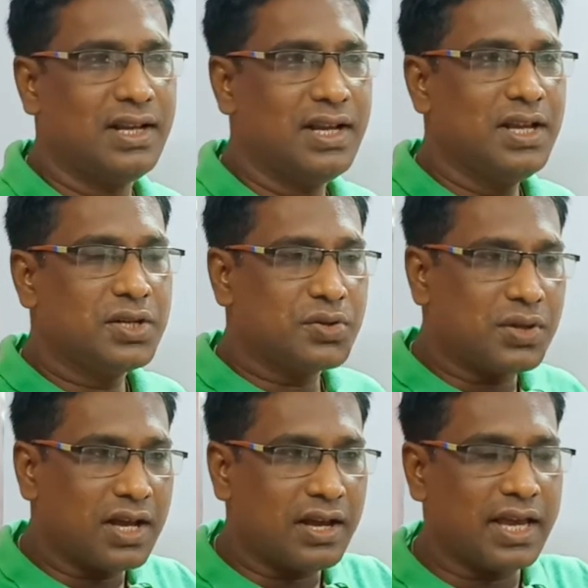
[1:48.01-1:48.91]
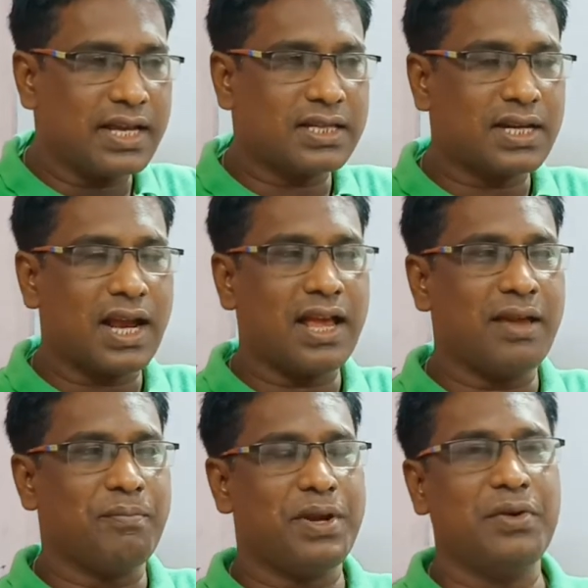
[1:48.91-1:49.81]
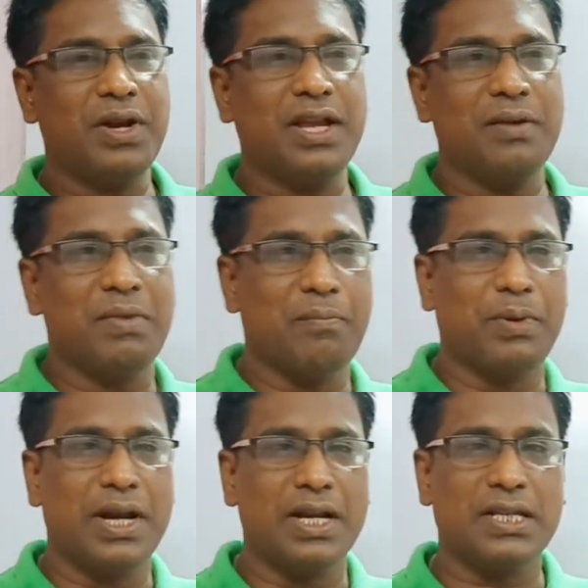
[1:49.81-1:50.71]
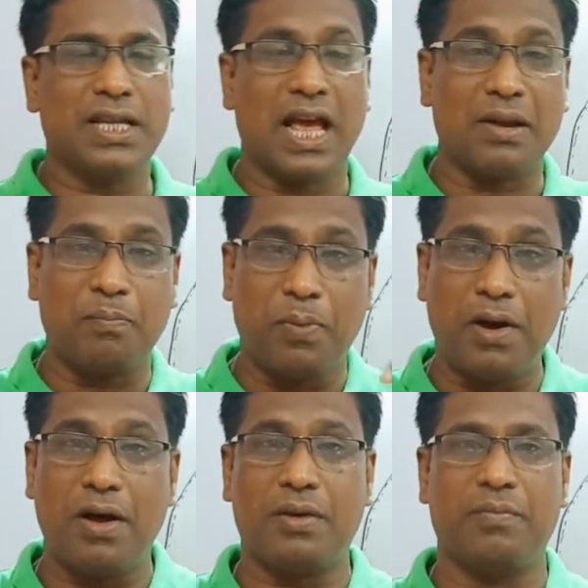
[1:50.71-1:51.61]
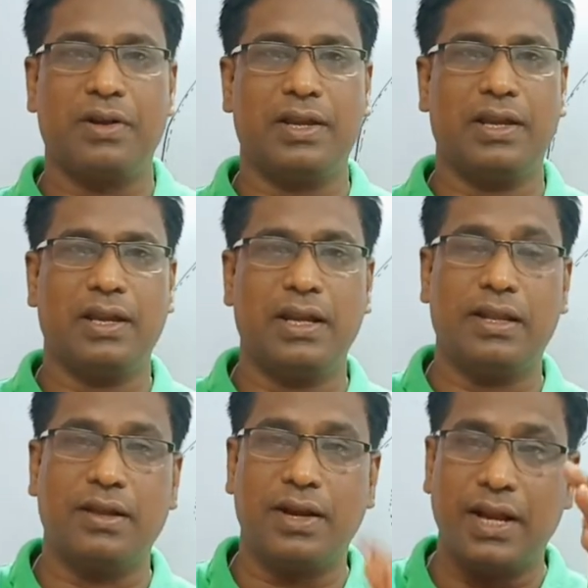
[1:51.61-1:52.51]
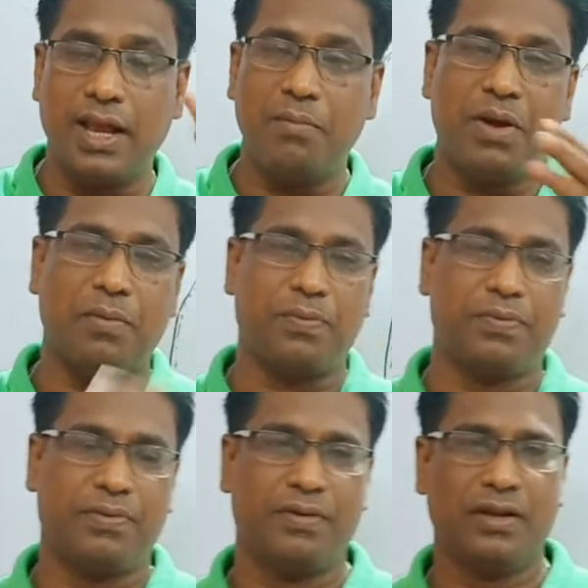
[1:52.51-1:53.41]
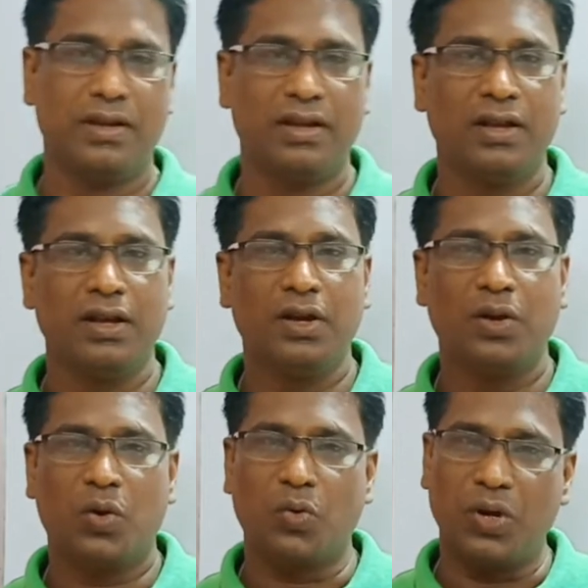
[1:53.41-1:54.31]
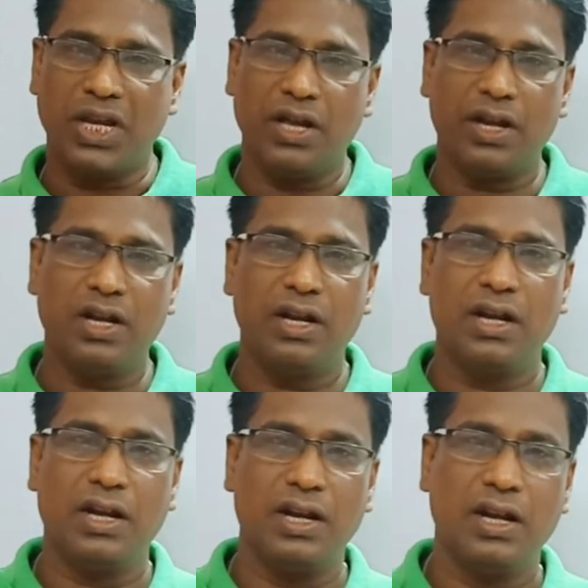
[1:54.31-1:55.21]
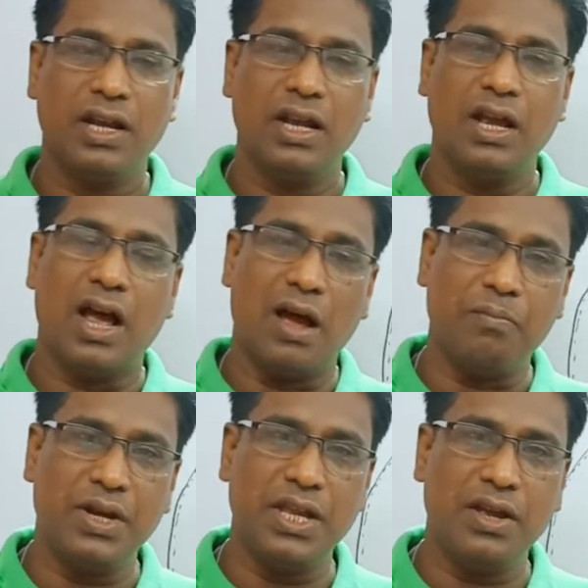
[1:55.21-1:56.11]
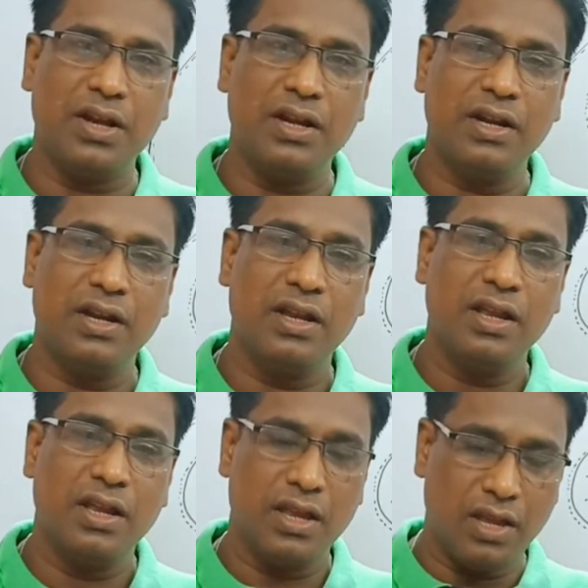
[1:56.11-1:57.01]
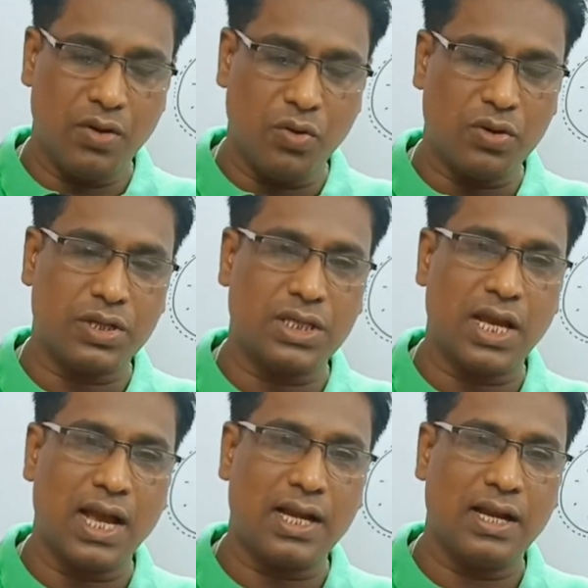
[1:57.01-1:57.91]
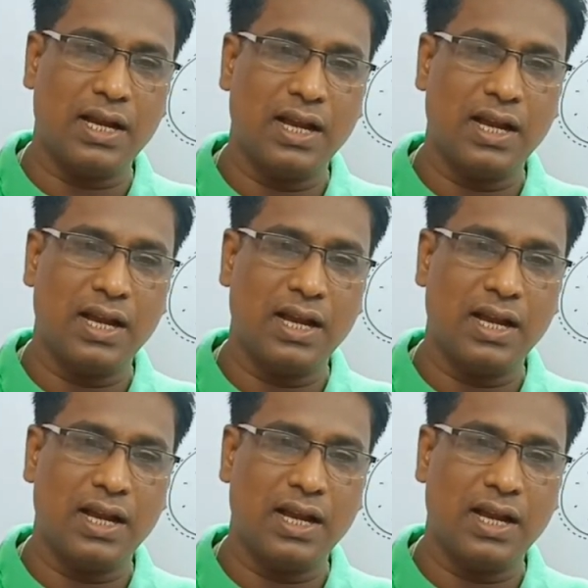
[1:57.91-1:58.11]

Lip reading: So the extra embryonic membranes are found in the name of chorion, amnion, yolk sac